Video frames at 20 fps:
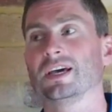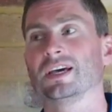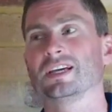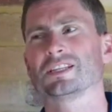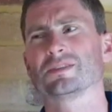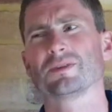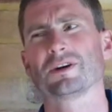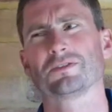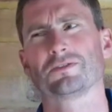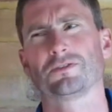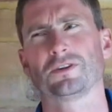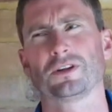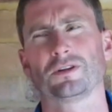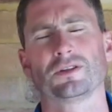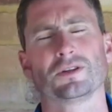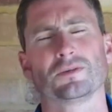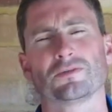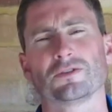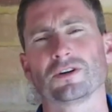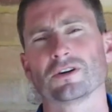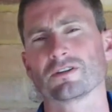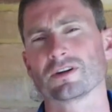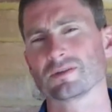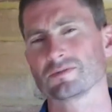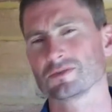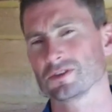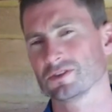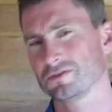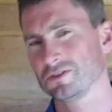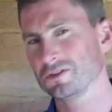It's about following the
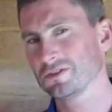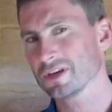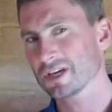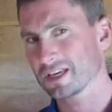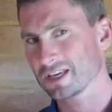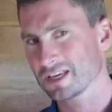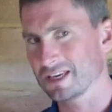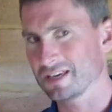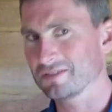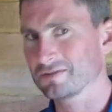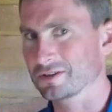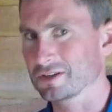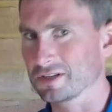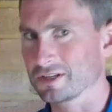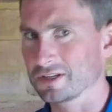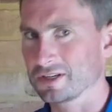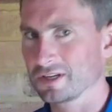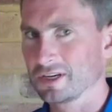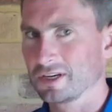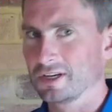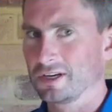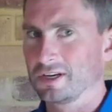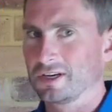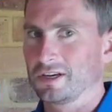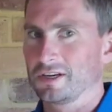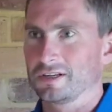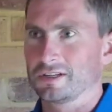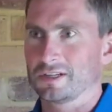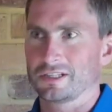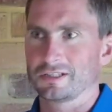program. So if you get given
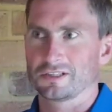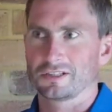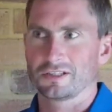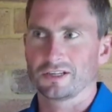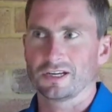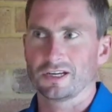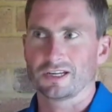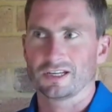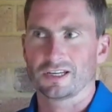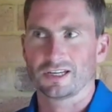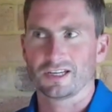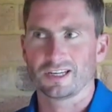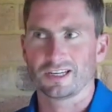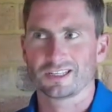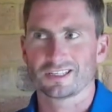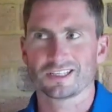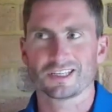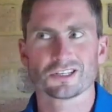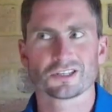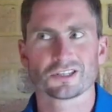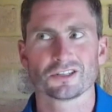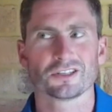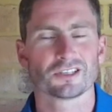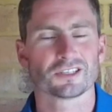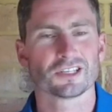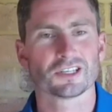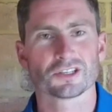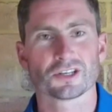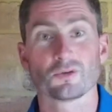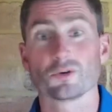a session that
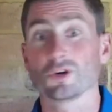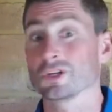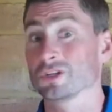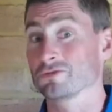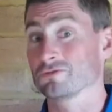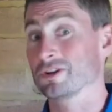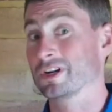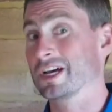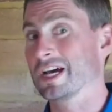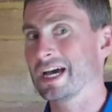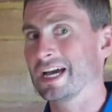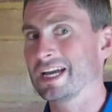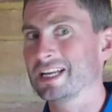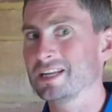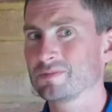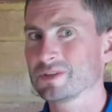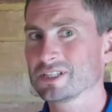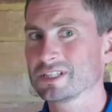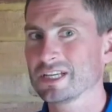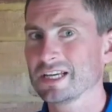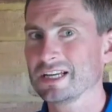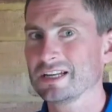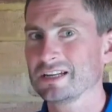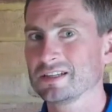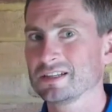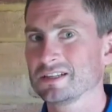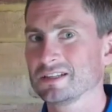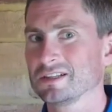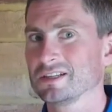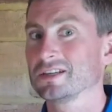says, I want you to run at 80%,
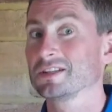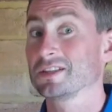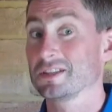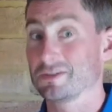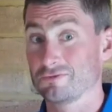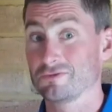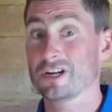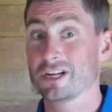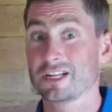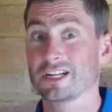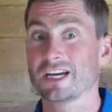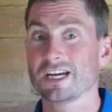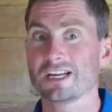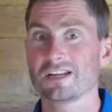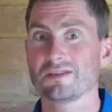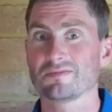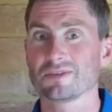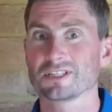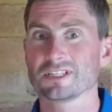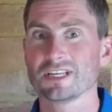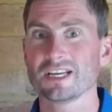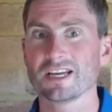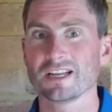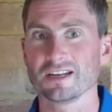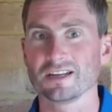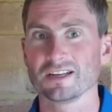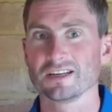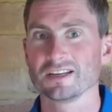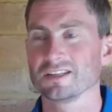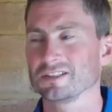then run at 80%.
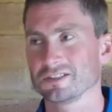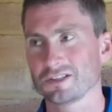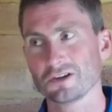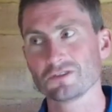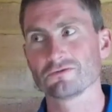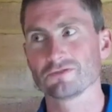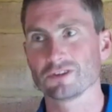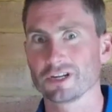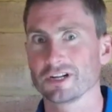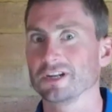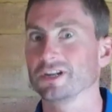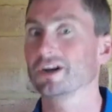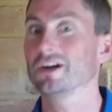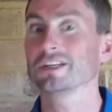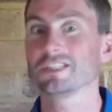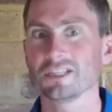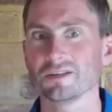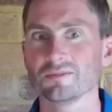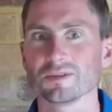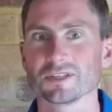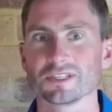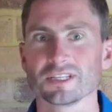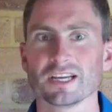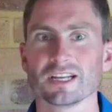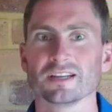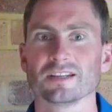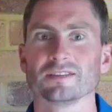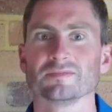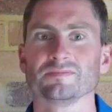Don't run at 90%.